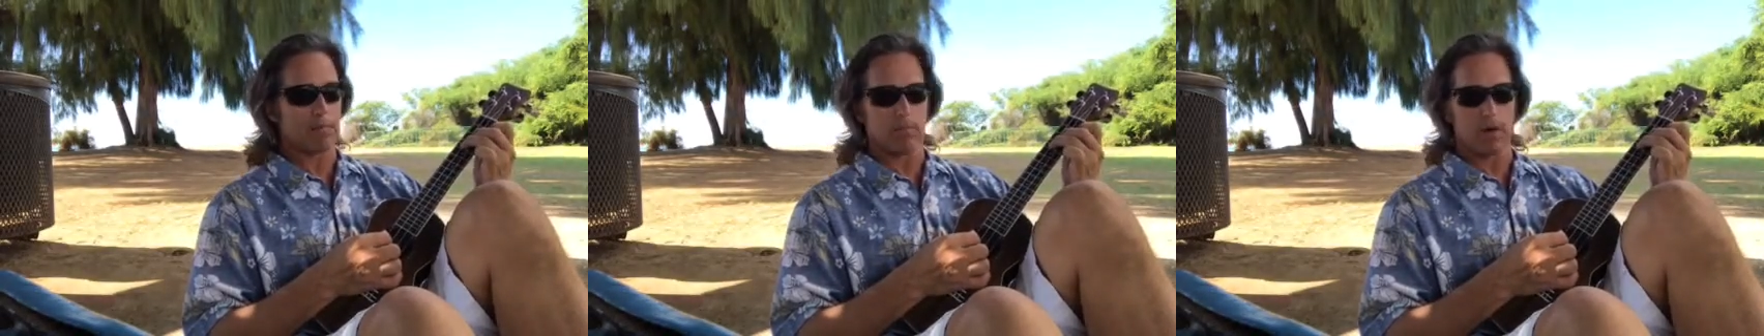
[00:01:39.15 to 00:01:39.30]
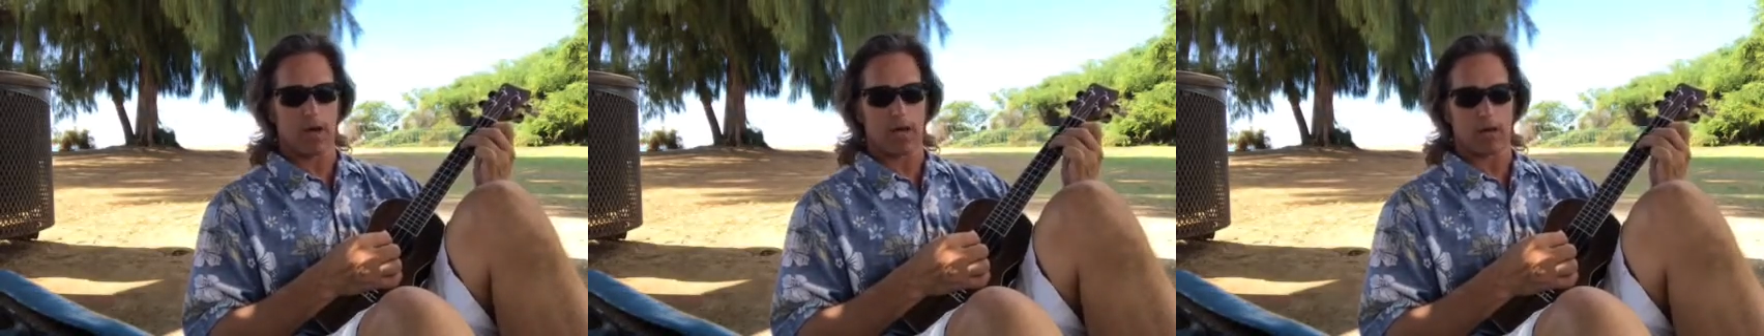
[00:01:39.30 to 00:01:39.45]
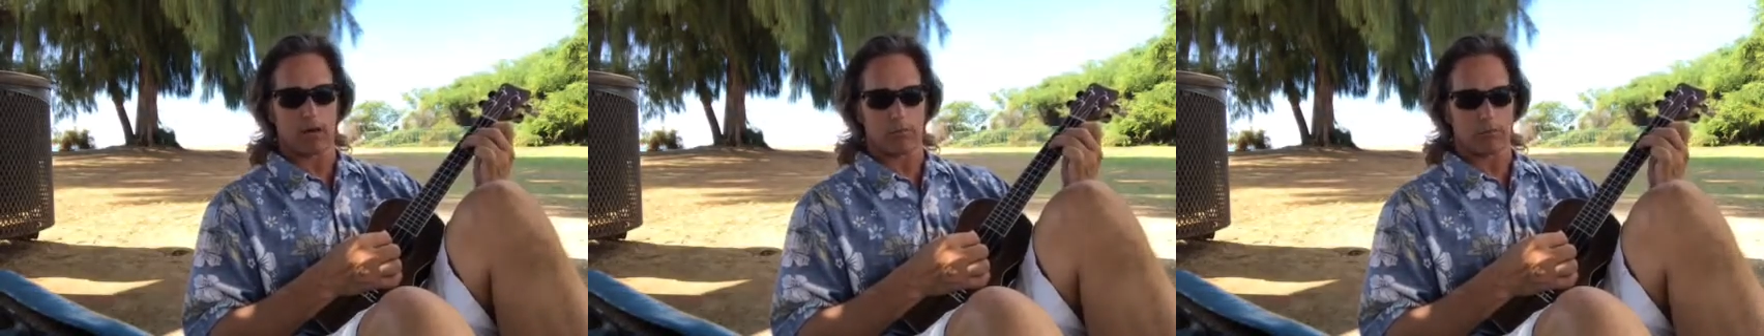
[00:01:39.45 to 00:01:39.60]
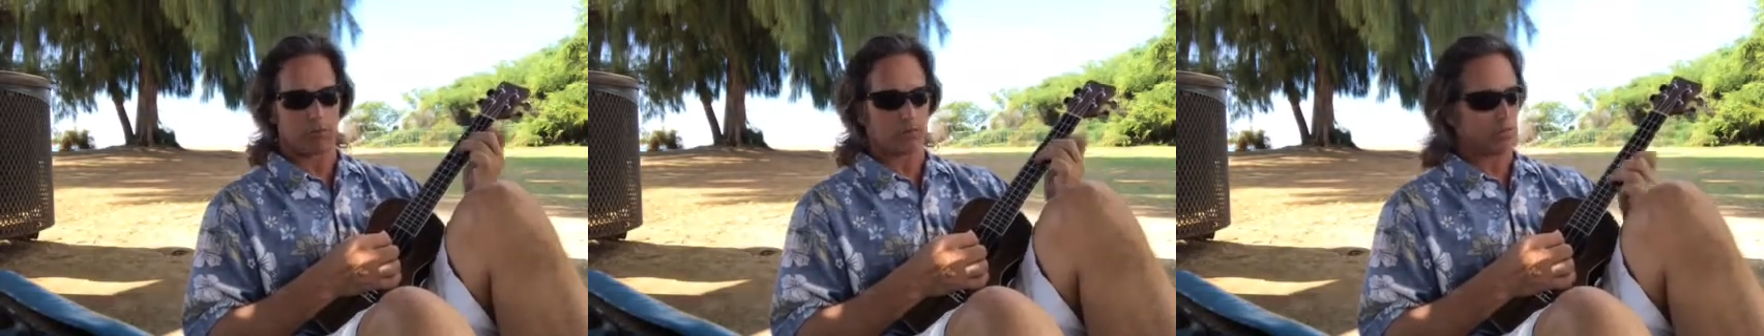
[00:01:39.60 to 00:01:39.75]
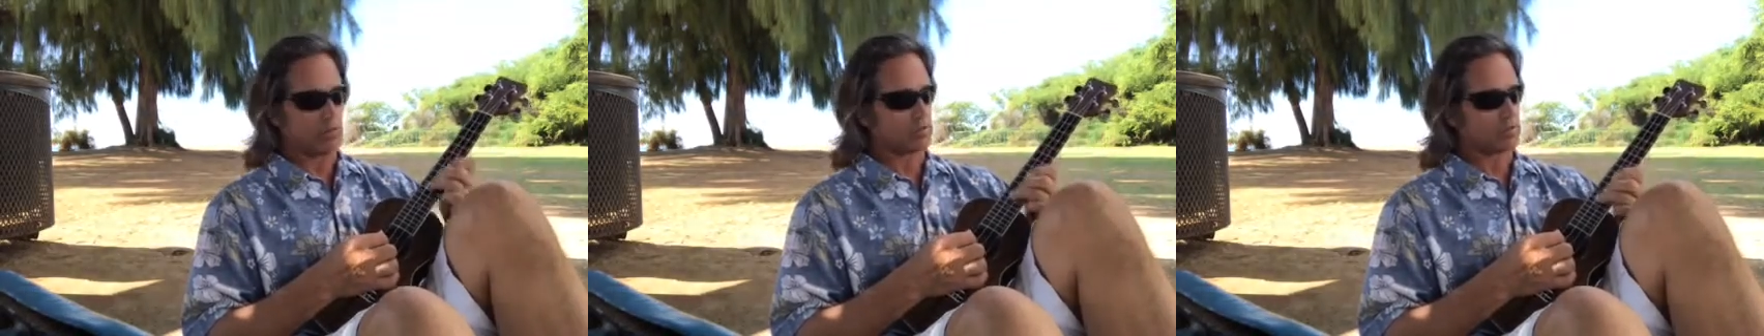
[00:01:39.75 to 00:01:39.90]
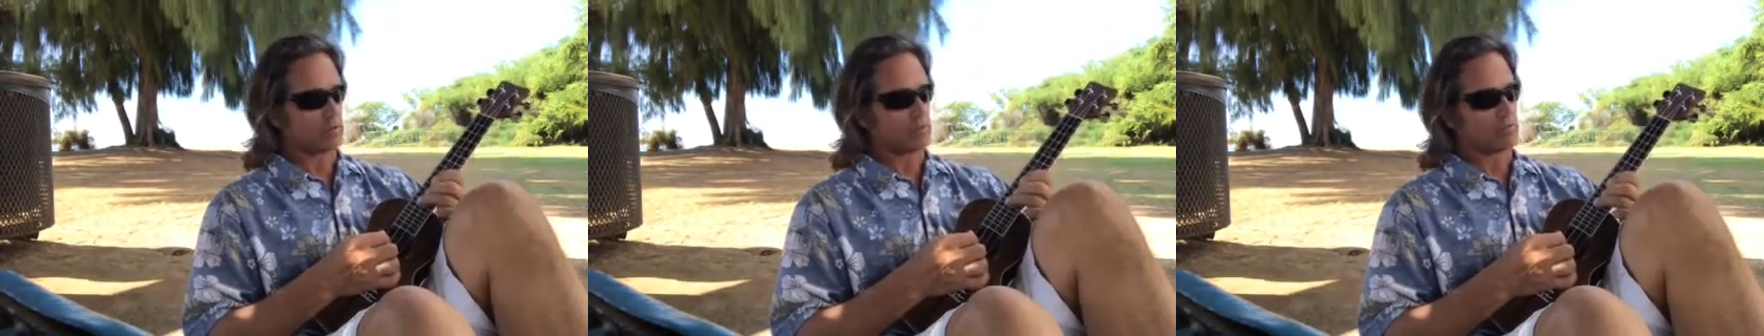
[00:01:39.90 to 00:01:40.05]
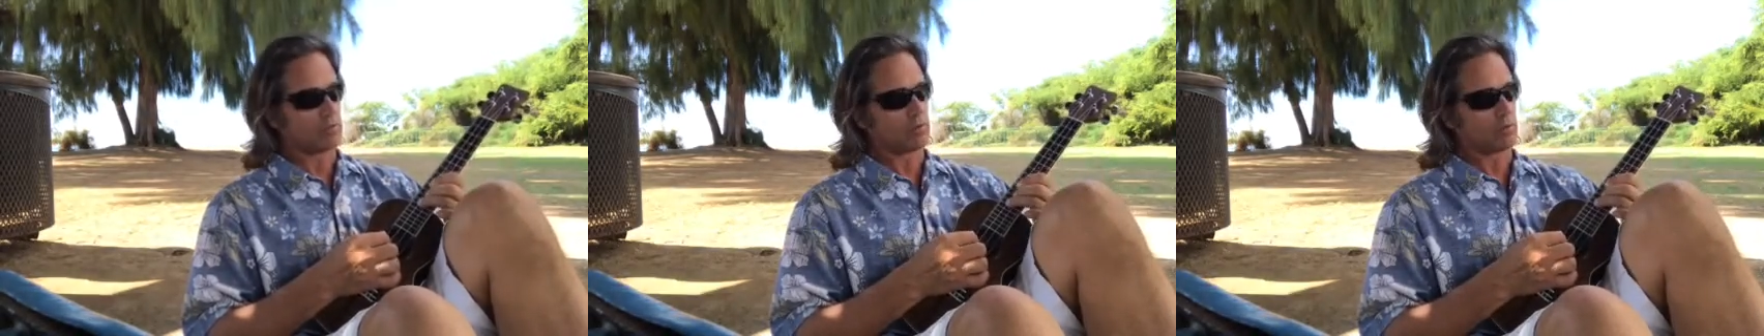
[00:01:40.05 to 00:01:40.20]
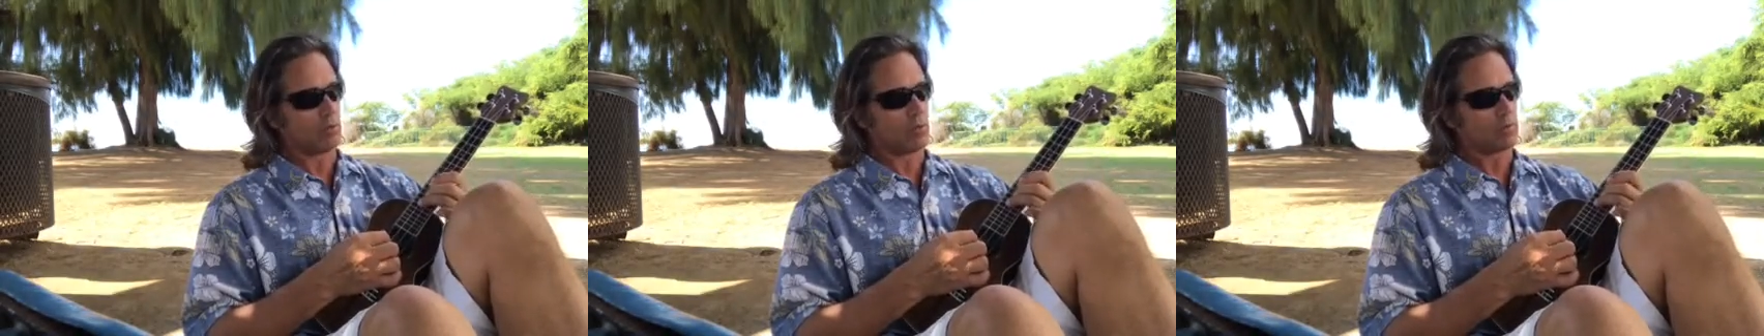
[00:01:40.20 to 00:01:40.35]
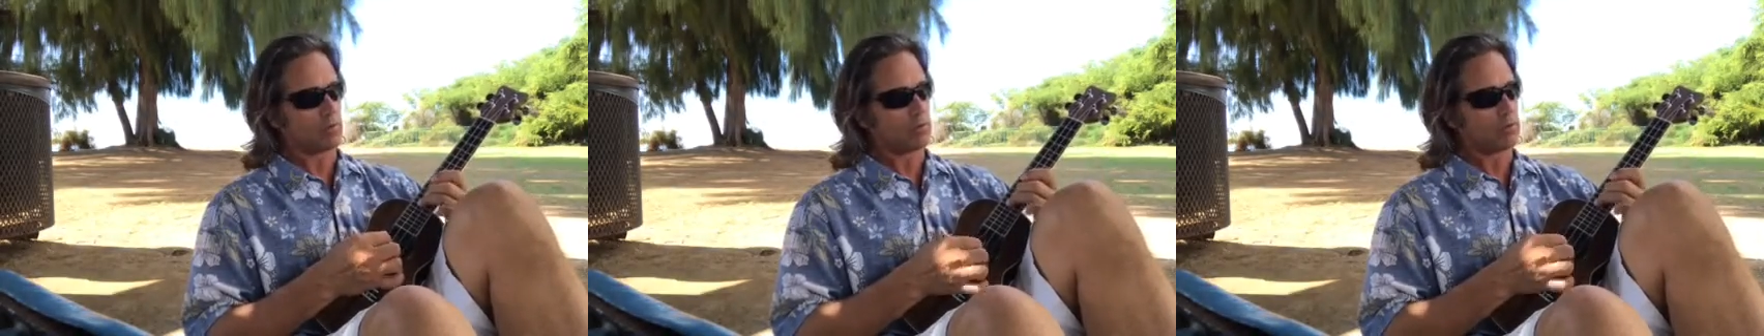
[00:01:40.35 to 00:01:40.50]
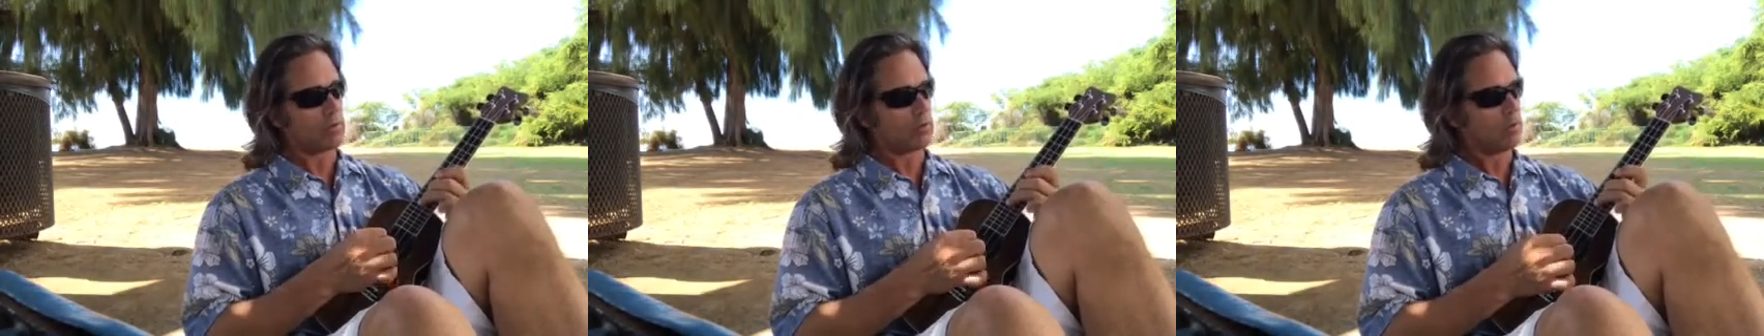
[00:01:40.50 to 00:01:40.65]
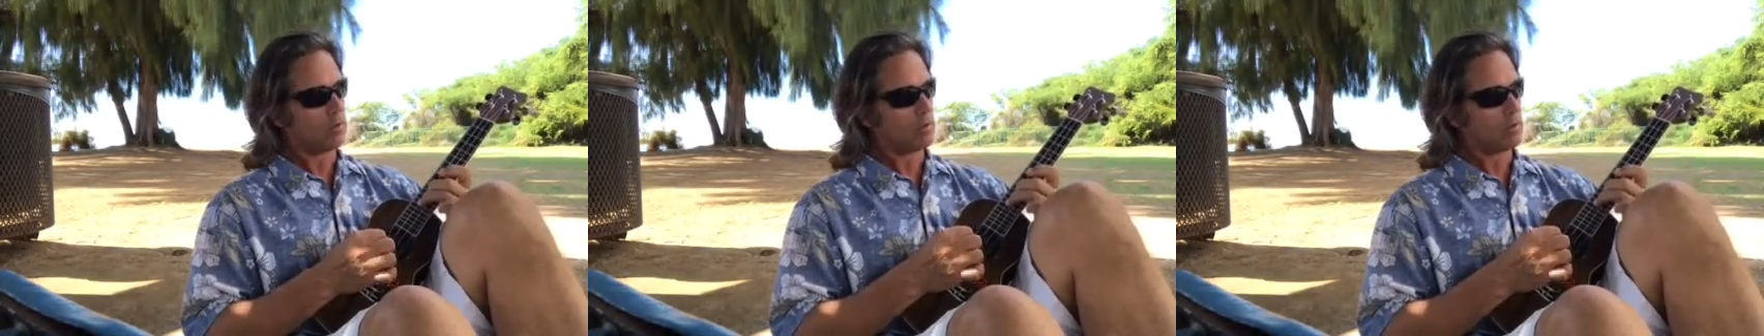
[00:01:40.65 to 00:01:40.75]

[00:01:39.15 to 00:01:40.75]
E minor position, so it goes.